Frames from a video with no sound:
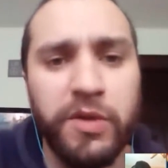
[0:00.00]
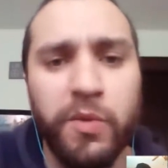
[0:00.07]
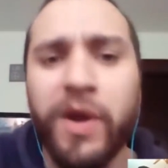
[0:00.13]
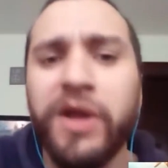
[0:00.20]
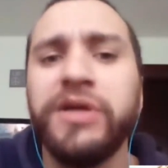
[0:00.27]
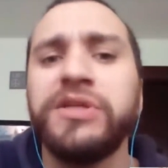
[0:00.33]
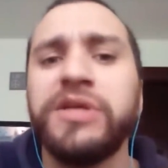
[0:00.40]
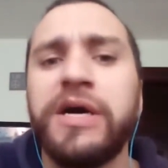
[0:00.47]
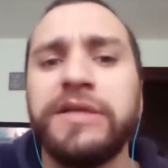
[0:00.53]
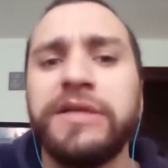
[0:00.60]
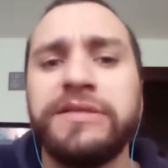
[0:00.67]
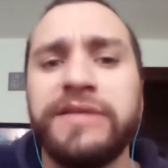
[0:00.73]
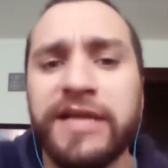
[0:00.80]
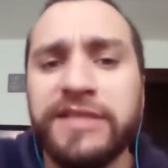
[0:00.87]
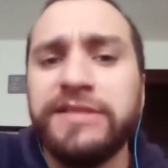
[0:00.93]
why you're not?
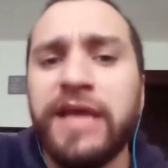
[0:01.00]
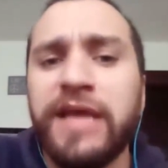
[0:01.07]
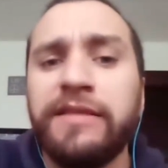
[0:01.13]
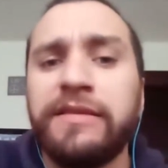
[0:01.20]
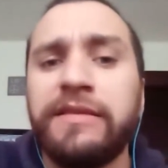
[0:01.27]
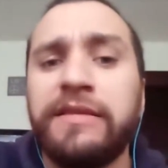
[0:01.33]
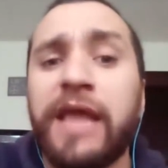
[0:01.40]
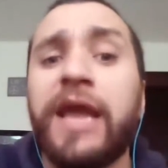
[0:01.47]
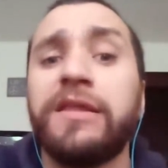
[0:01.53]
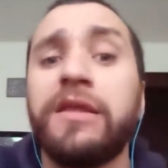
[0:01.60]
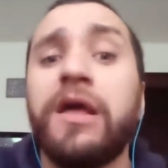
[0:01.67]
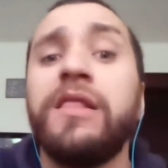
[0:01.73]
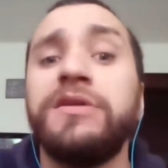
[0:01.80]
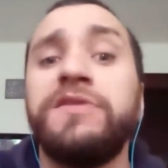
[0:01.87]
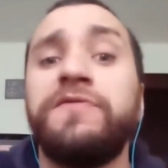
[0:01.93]
That's the
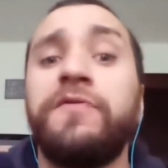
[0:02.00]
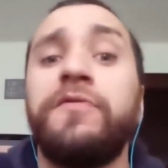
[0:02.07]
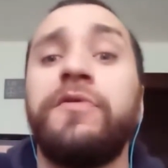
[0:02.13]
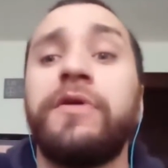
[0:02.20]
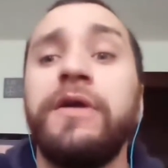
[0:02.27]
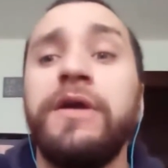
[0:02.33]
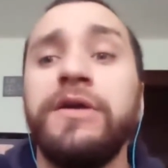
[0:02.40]
technology for.